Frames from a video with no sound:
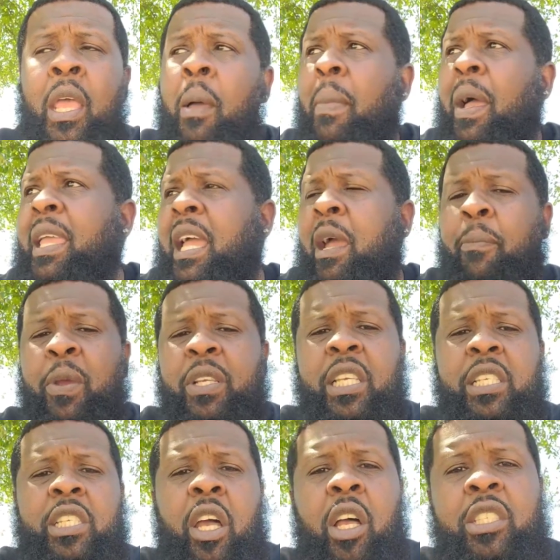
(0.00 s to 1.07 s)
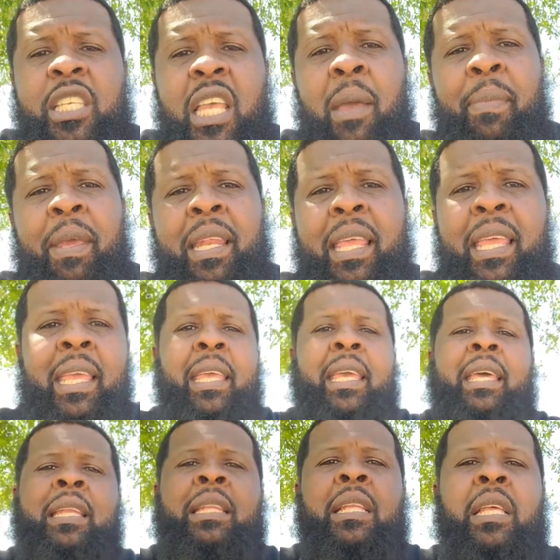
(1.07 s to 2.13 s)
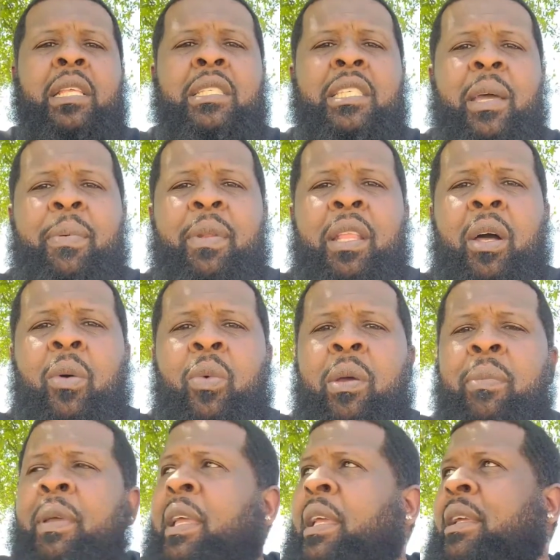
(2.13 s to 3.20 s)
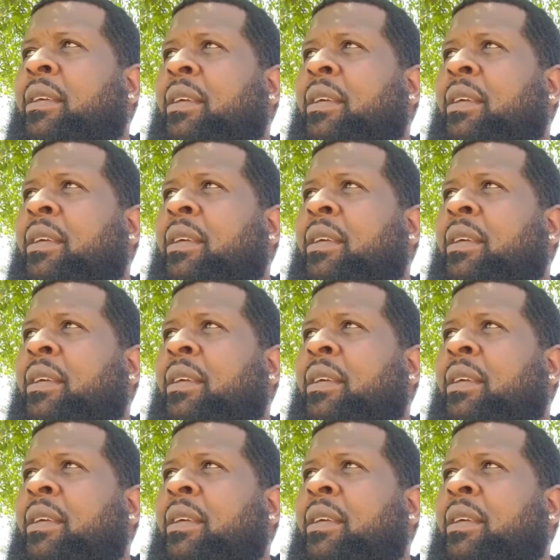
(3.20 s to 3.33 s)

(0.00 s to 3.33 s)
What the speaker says: But yeah, appreciate y'all chiming in, chopping it up with me.